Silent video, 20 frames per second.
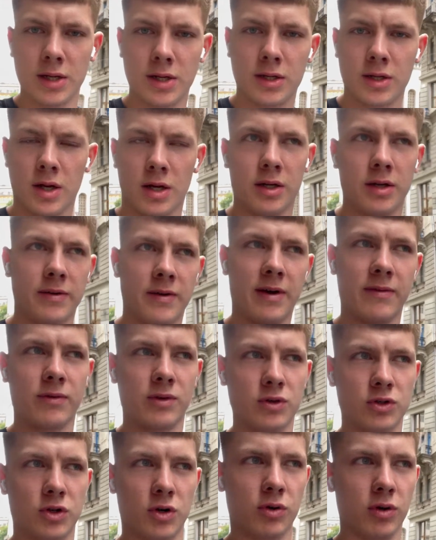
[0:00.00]
kind of have
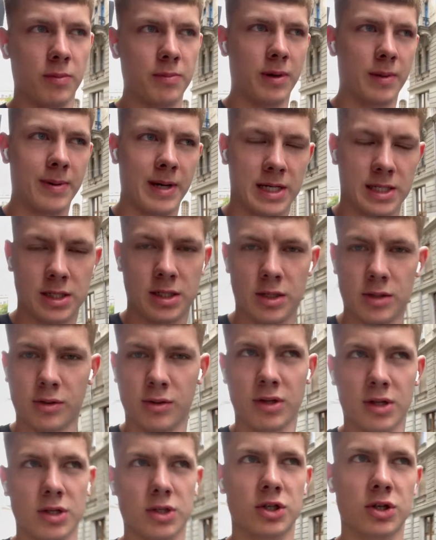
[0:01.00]
control of Budapest,
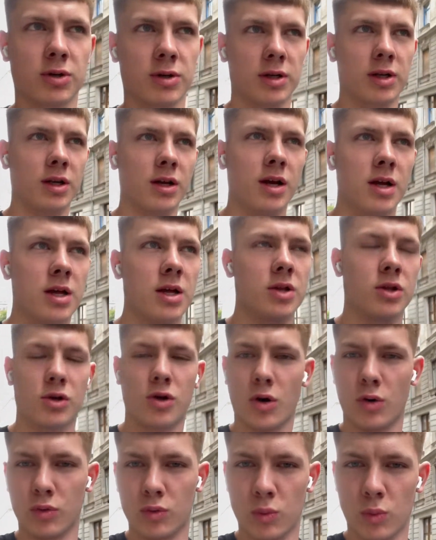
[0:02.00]
Hungary during the
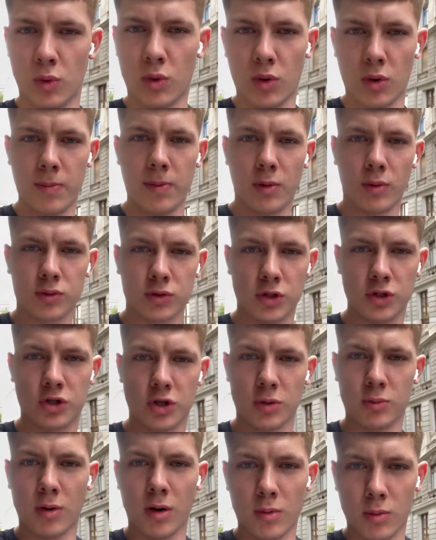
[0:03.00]
Cold War, but also
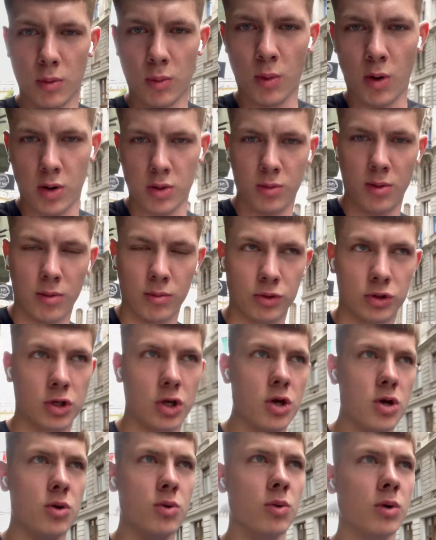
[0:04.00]
during World War I and World War
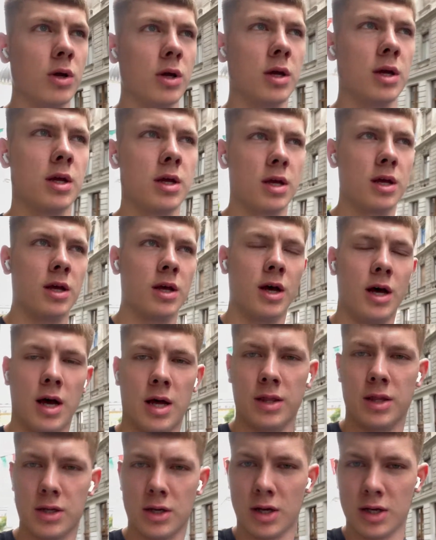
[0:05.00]
II,
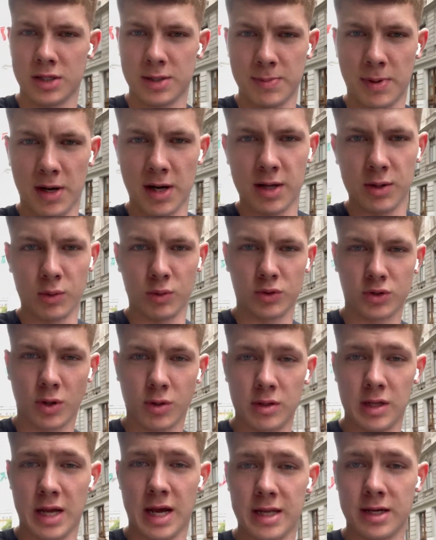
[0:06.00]
the Nazi Party also
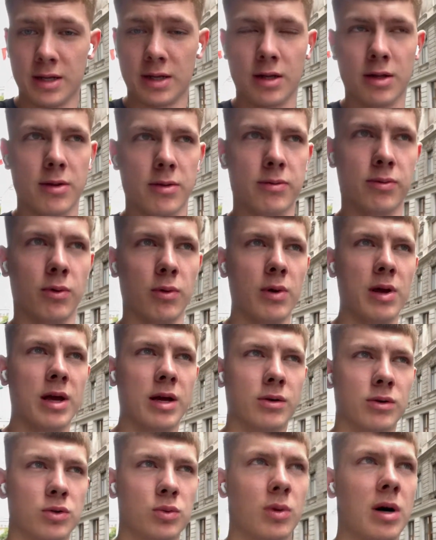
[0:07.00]
led through
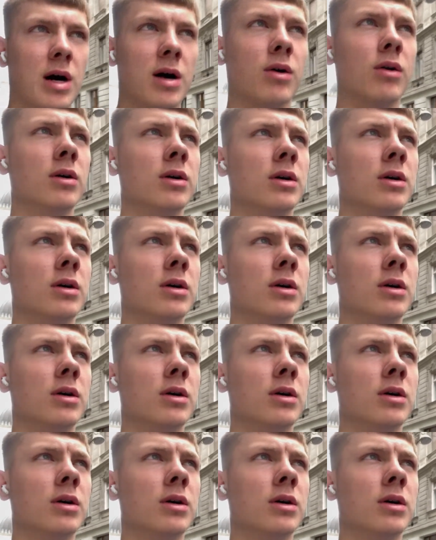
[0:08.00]
here as well.